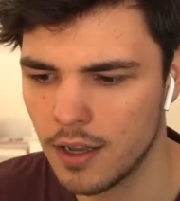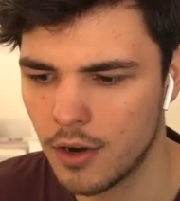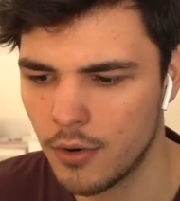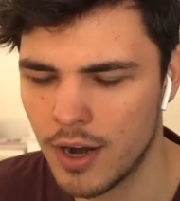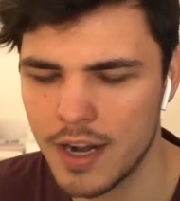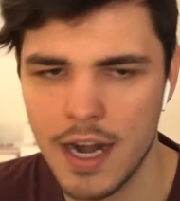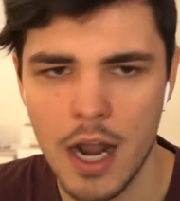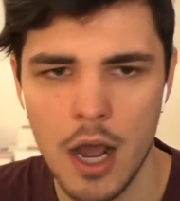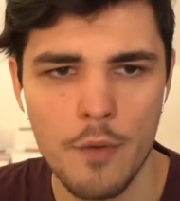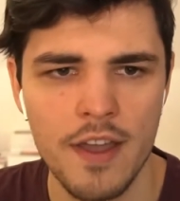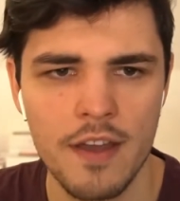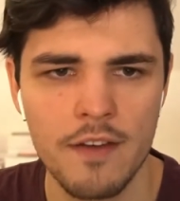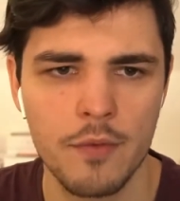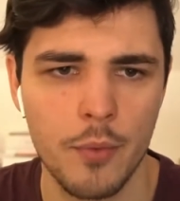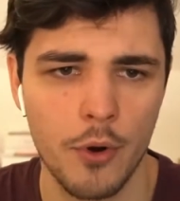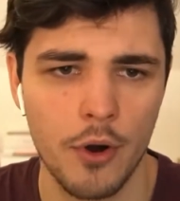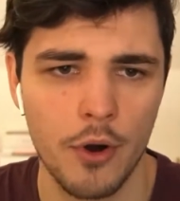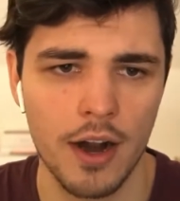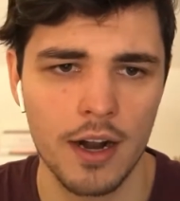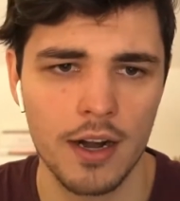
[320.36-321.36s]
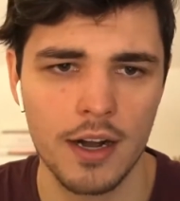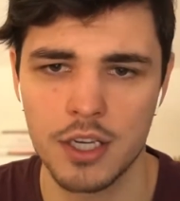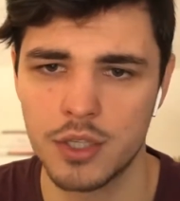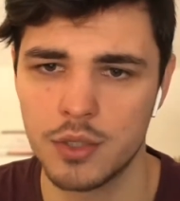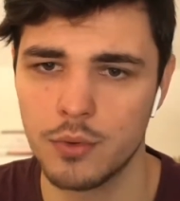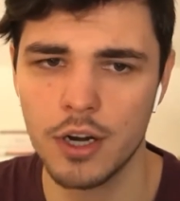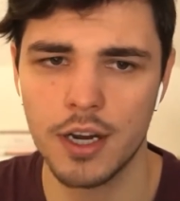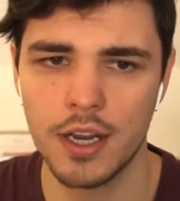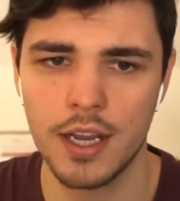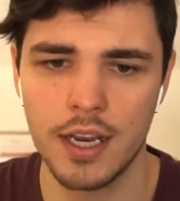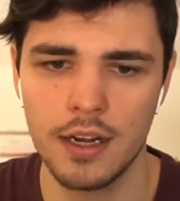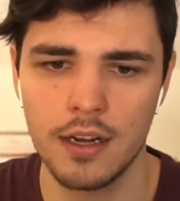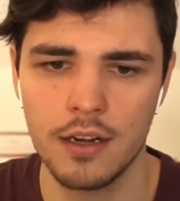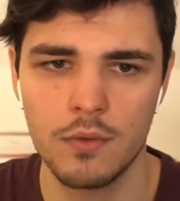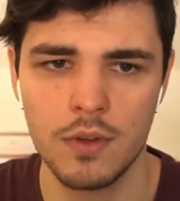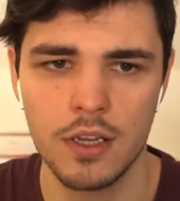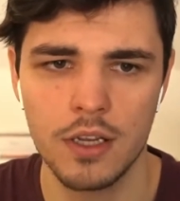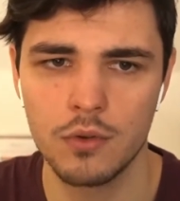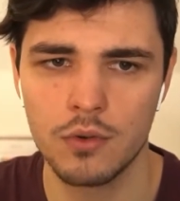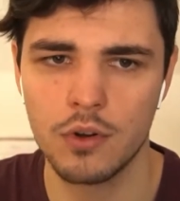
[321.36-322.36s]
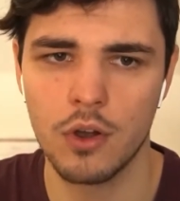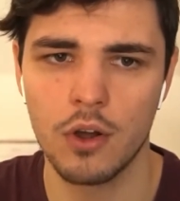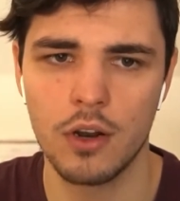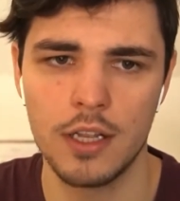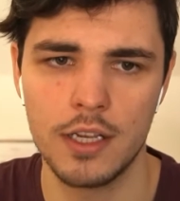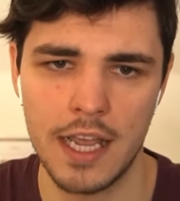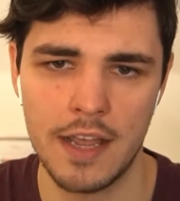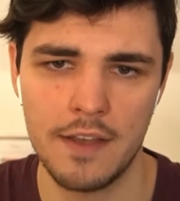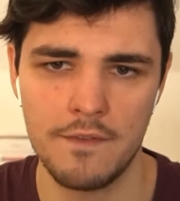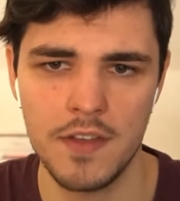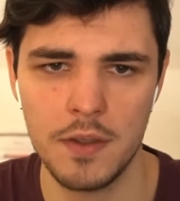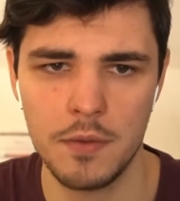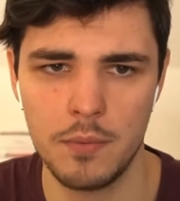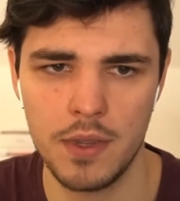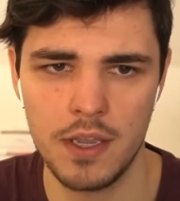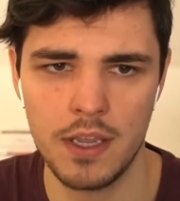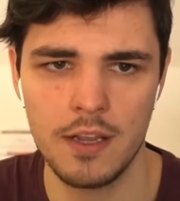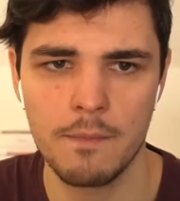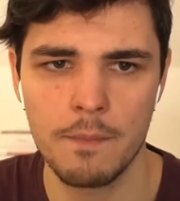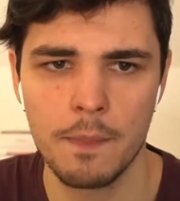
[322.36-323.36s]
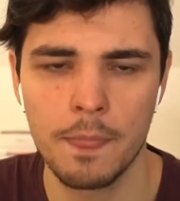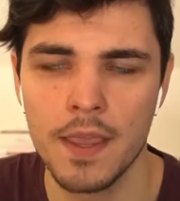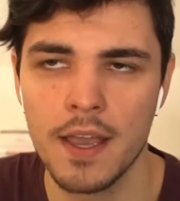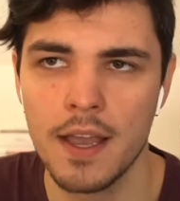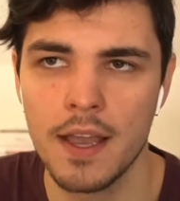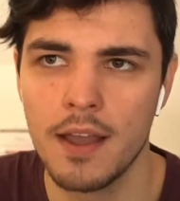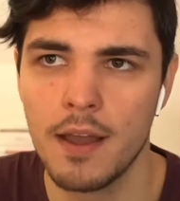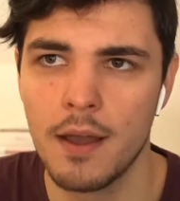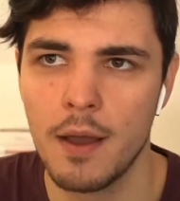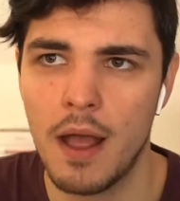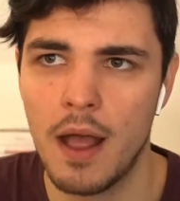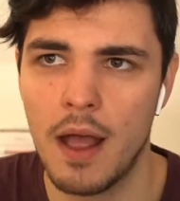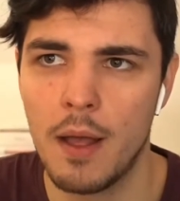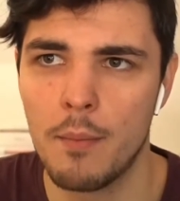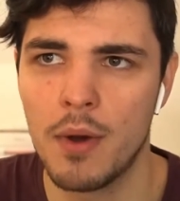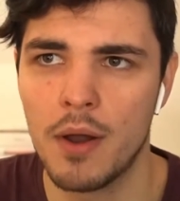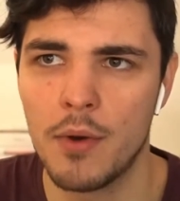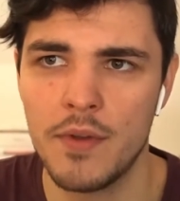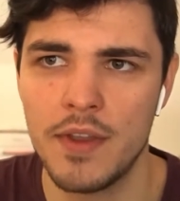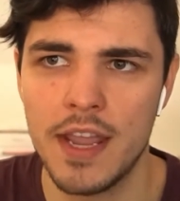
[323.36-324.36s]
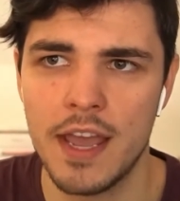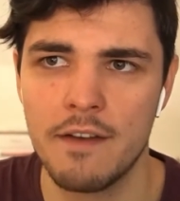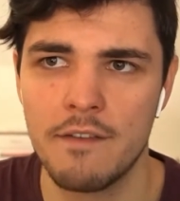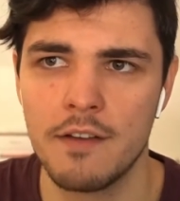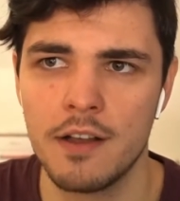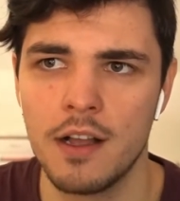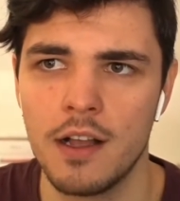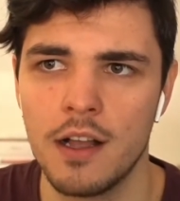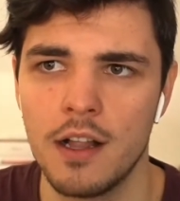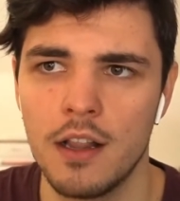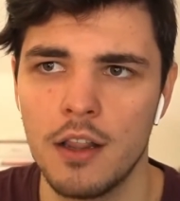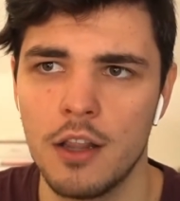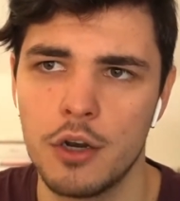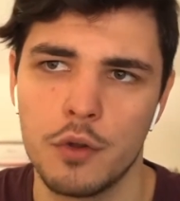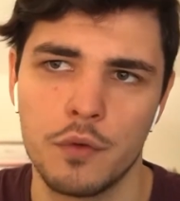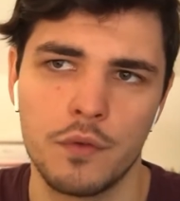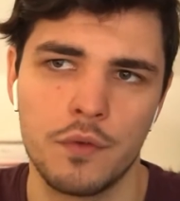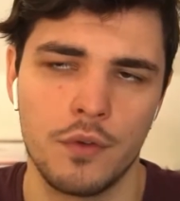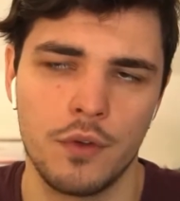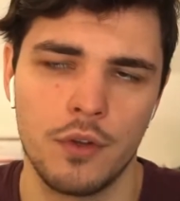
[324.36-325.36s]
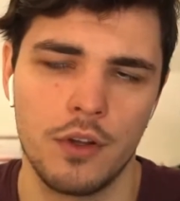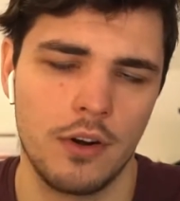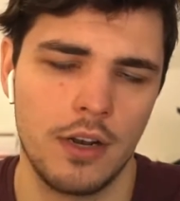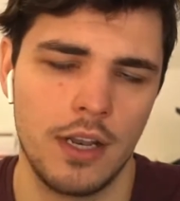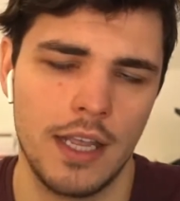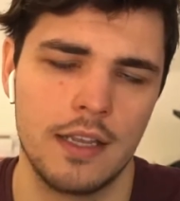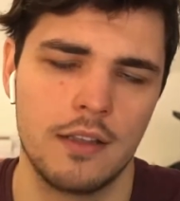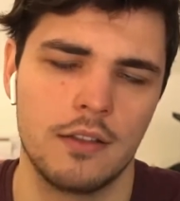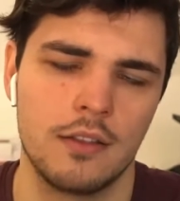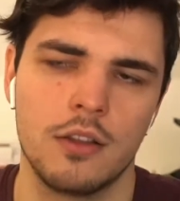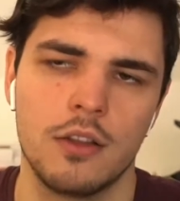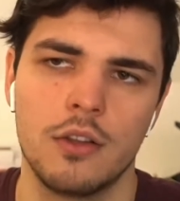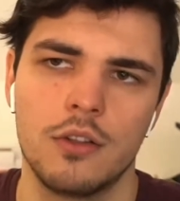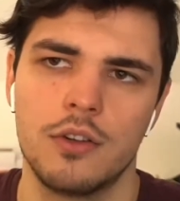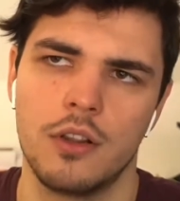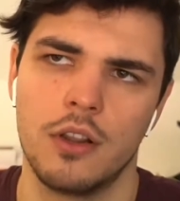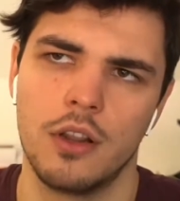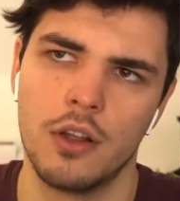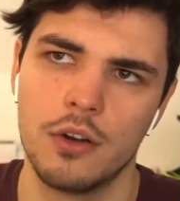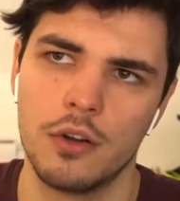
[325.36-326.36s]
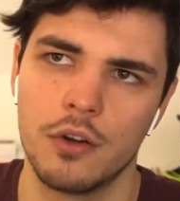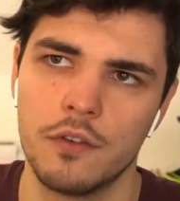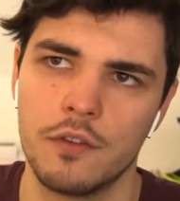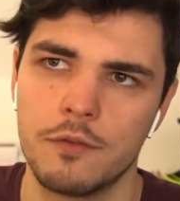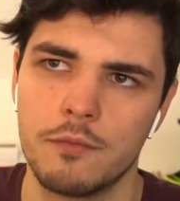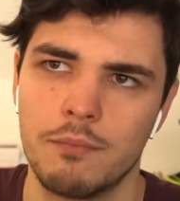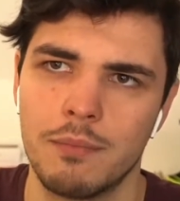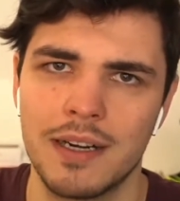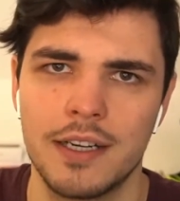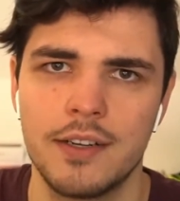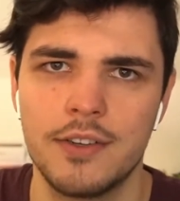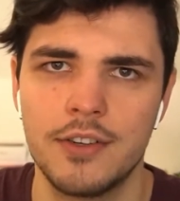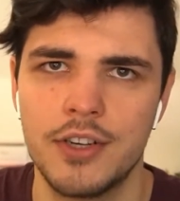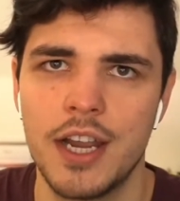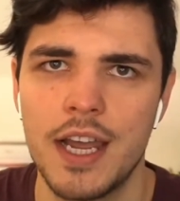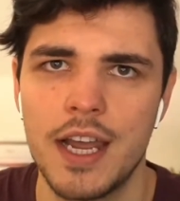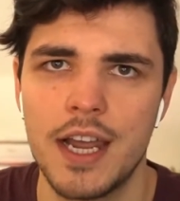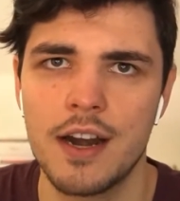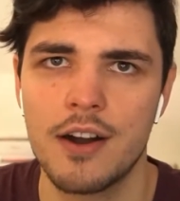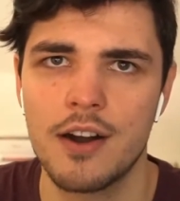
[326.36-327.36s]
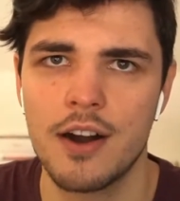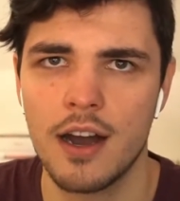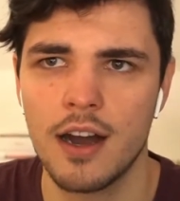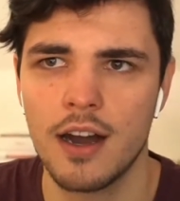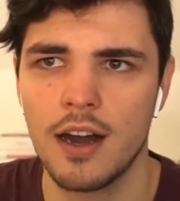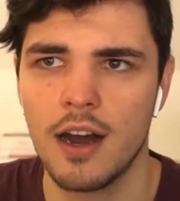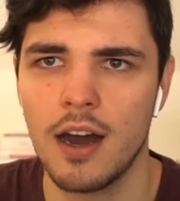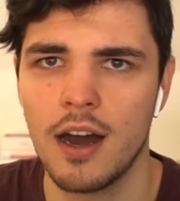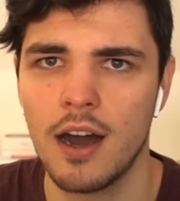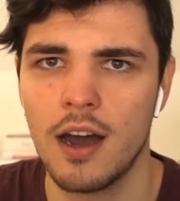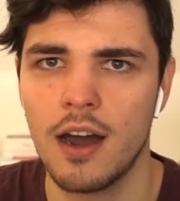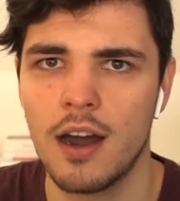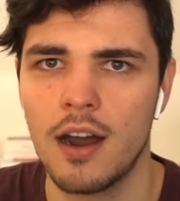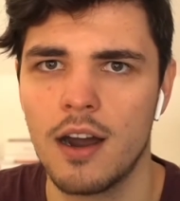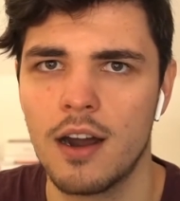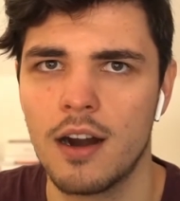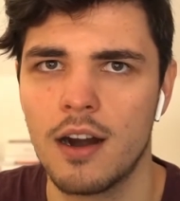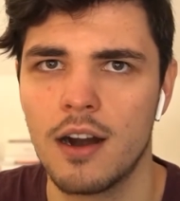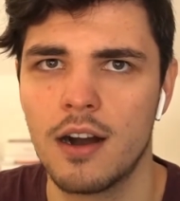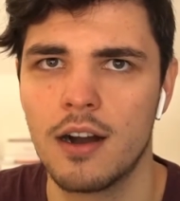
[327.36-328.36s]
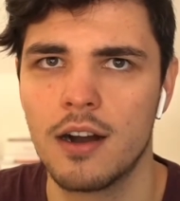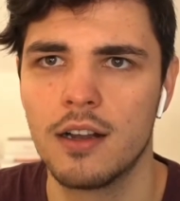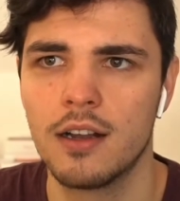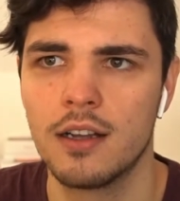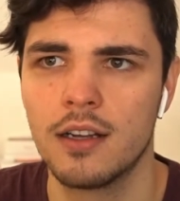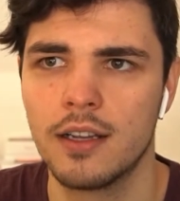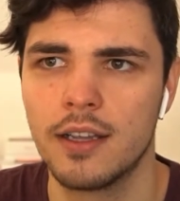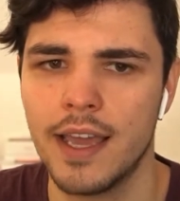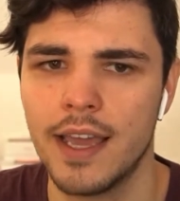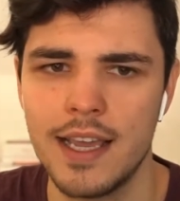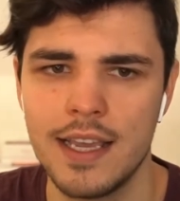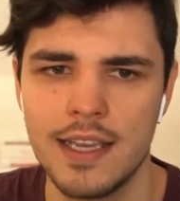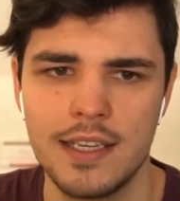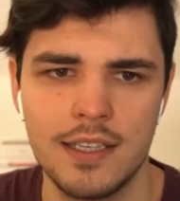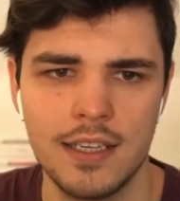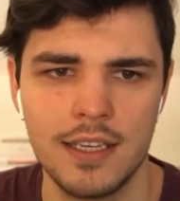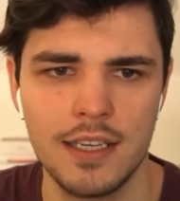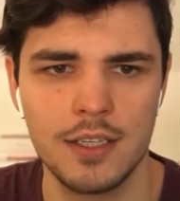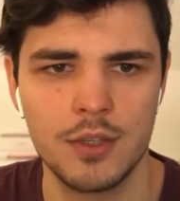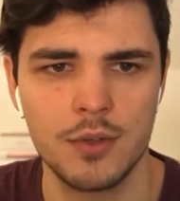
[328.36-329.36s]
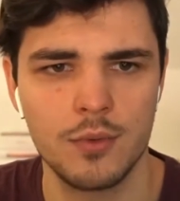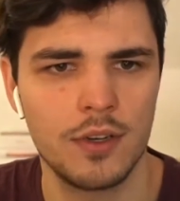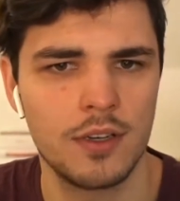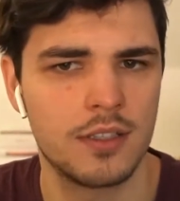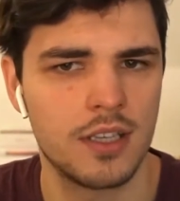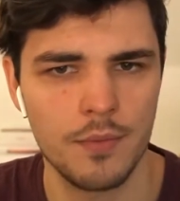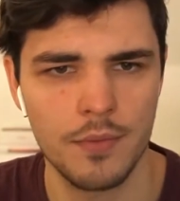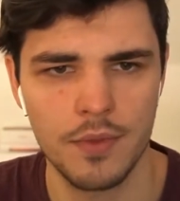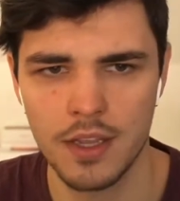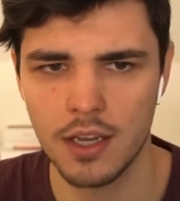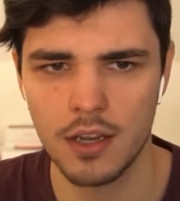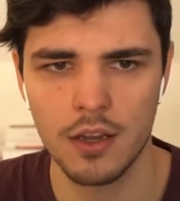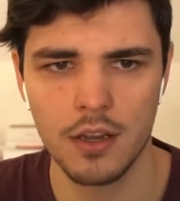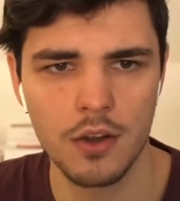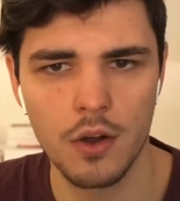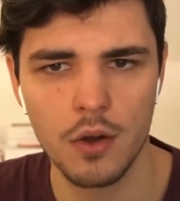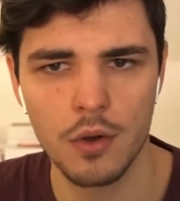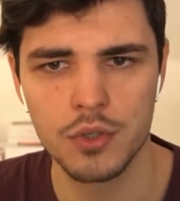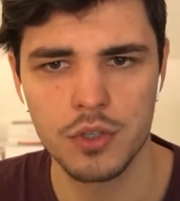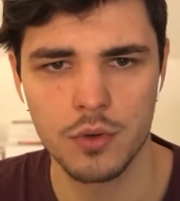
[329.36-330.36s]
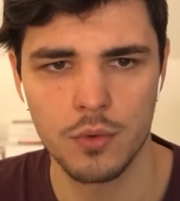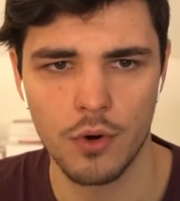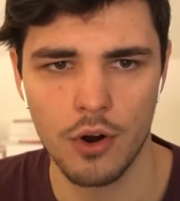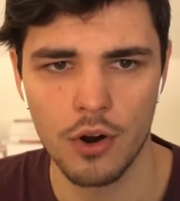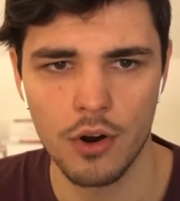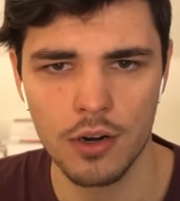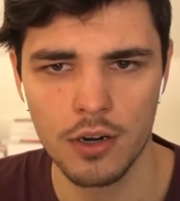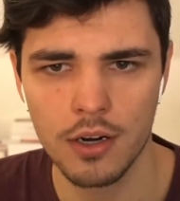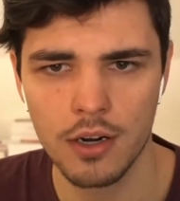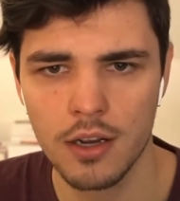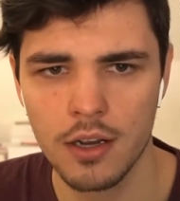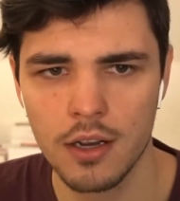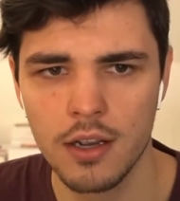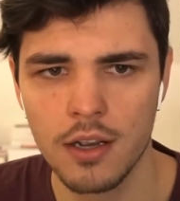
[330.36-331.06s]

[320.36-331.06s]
Right now, we have a product that is working. We could call it MVP, but we have a lot of, like, not a lot of, but there are cases when something goes wrong.